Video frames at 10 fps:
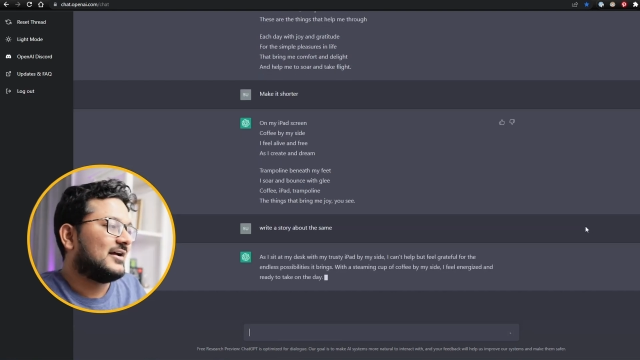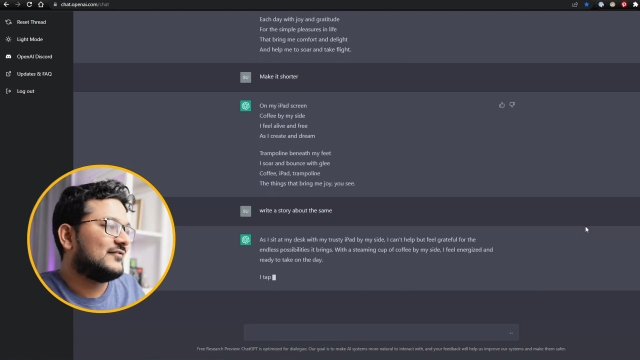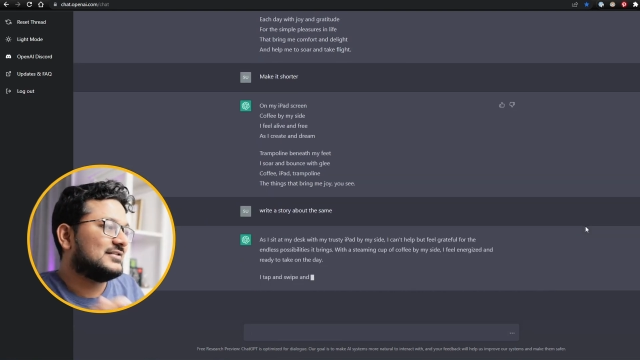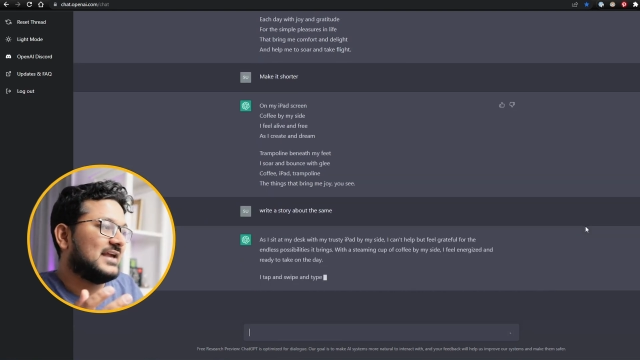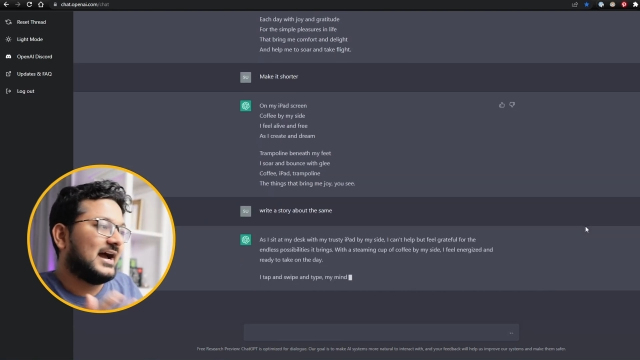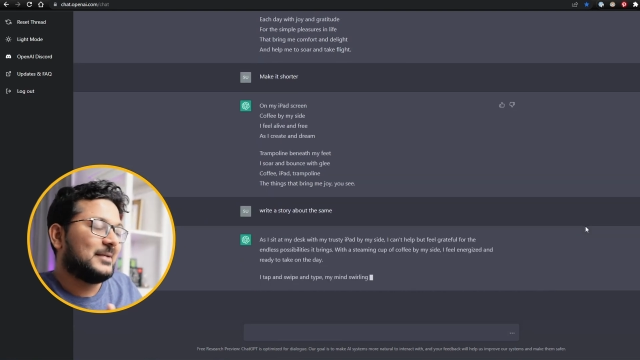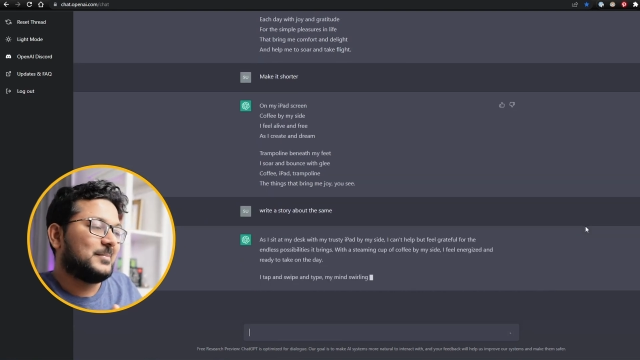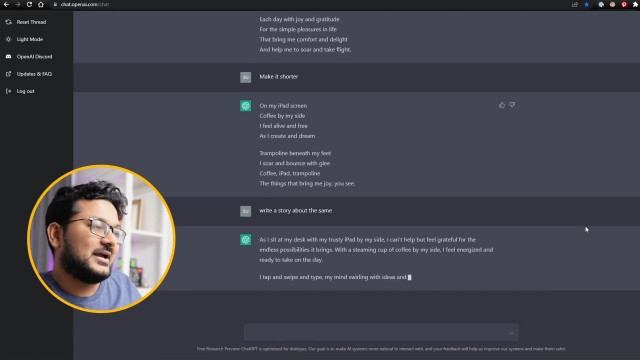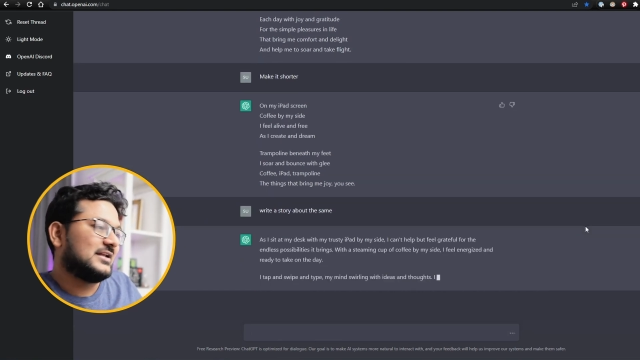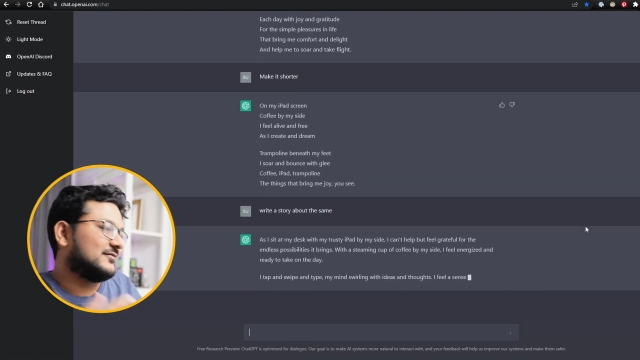with the
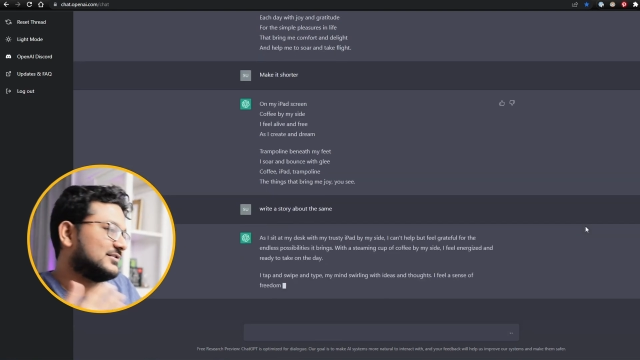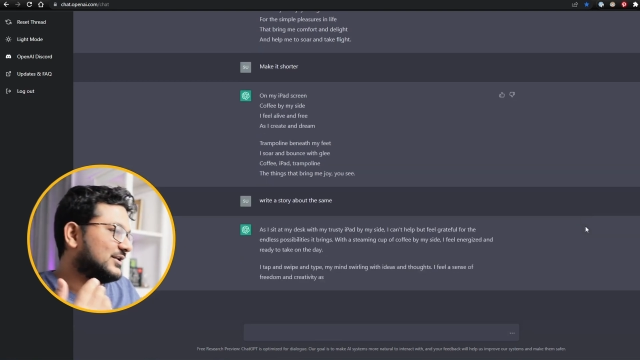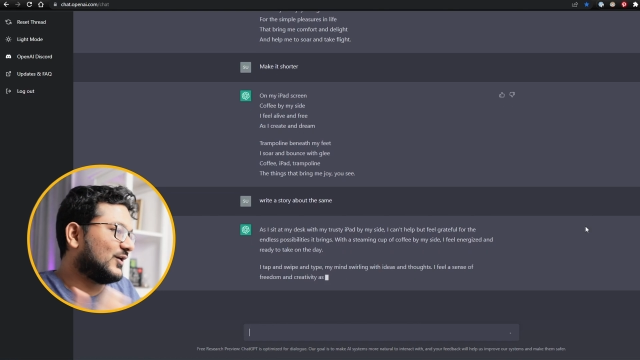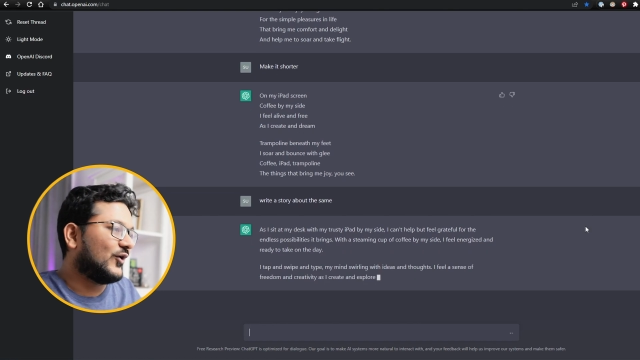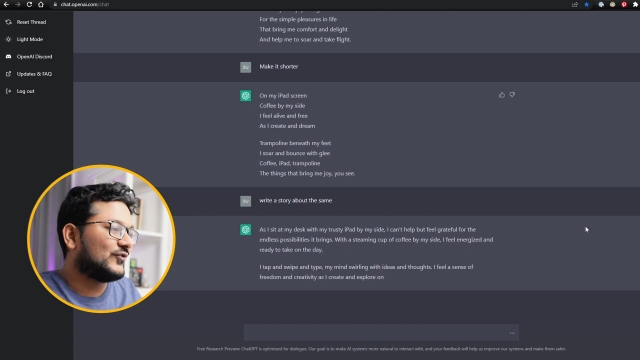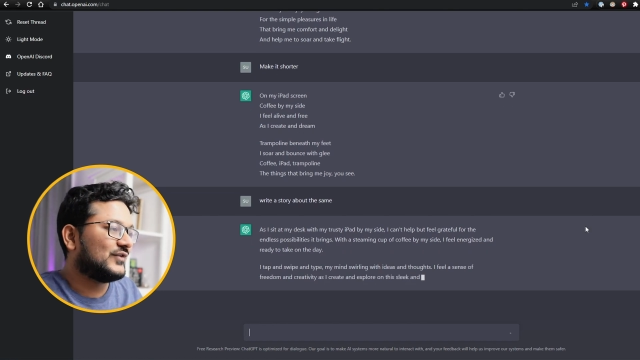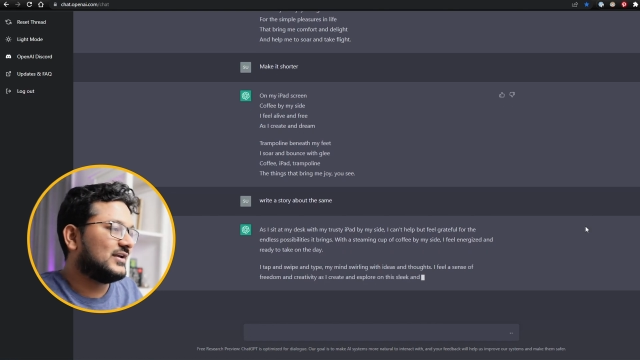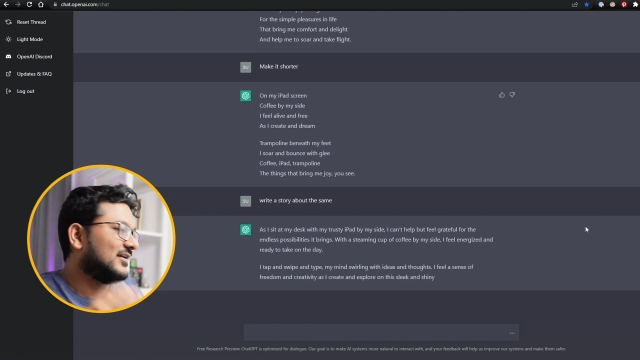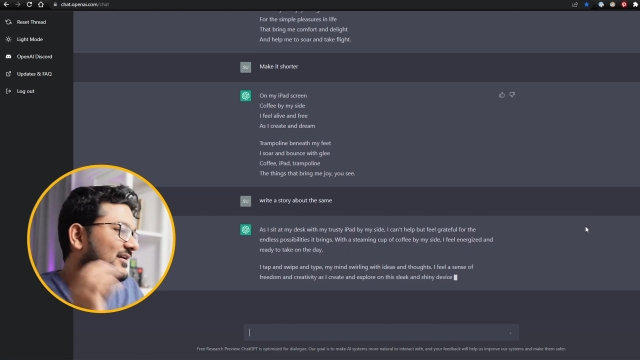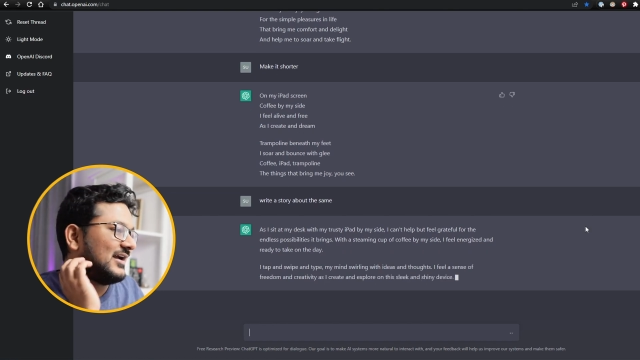iPad, with the
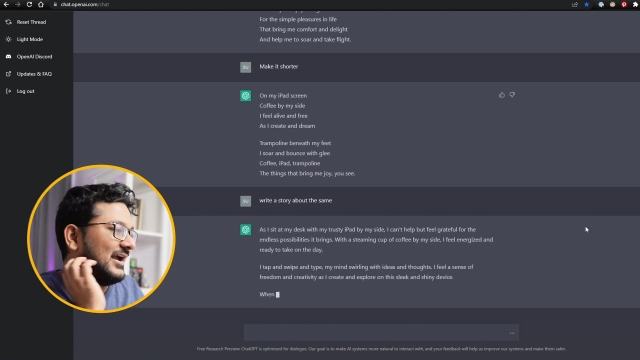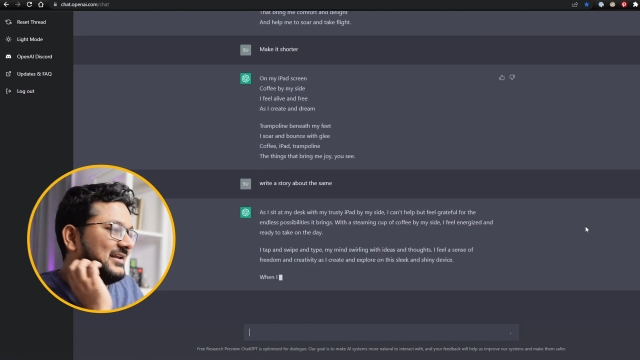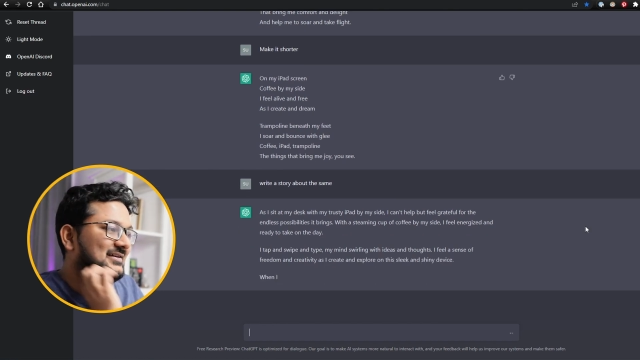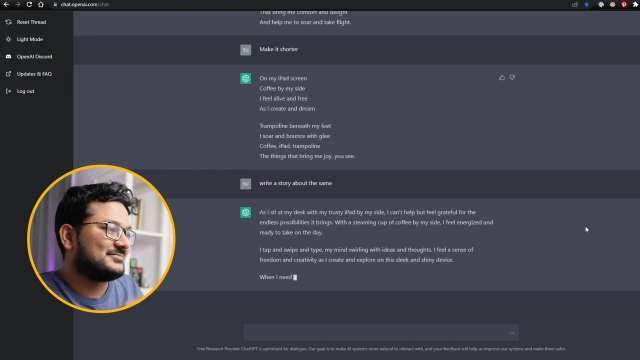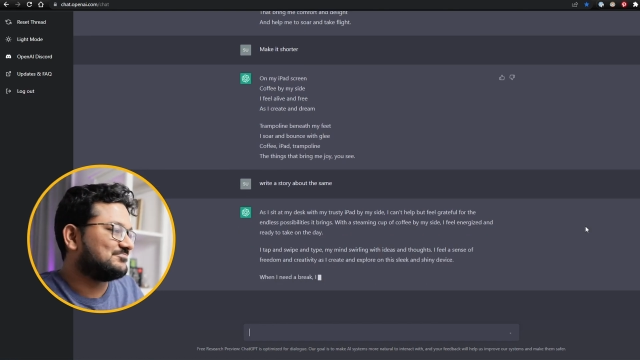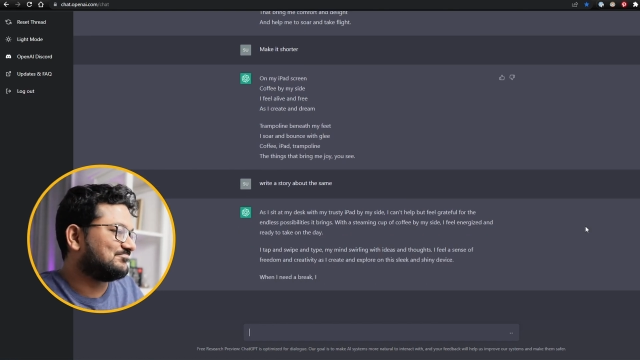coffee, and